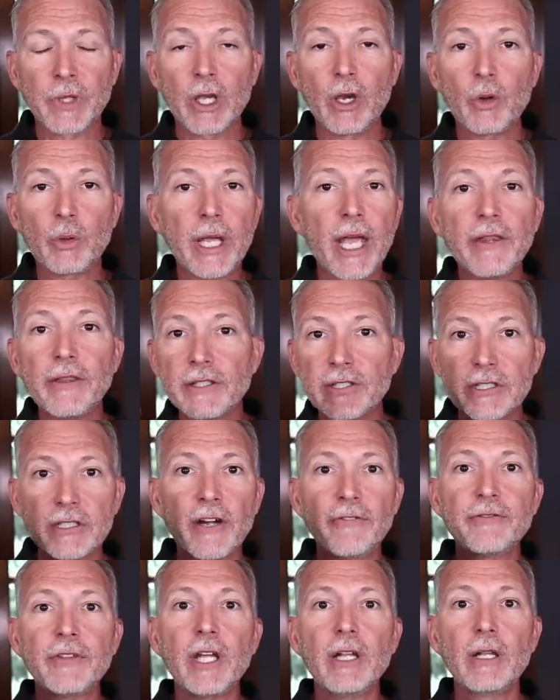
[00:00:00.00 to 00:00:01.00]
Okay, the
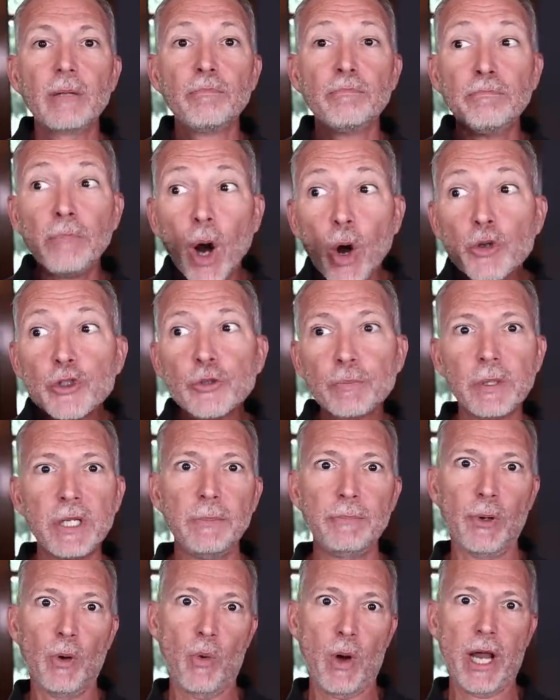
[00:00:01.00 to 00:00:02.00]
stuff that most
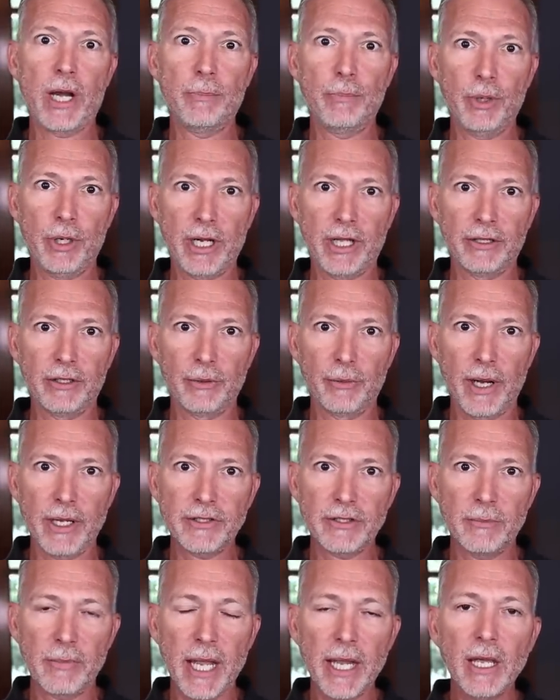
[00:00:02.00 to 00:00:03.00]
people want to put on their
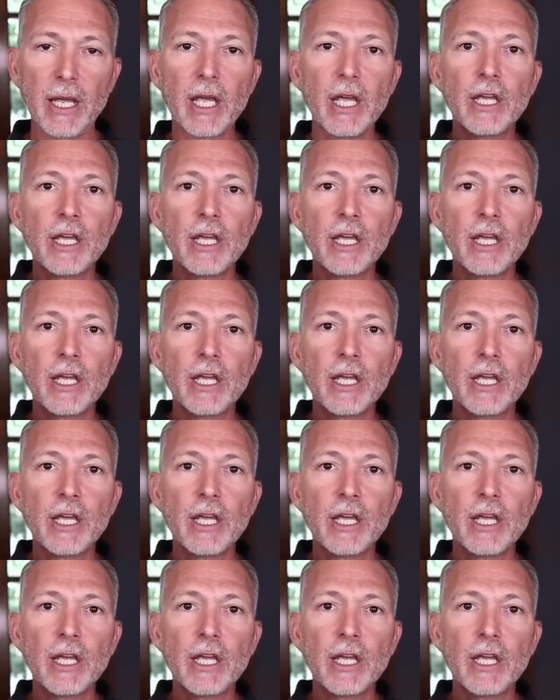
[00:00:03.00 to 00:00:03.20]
resume.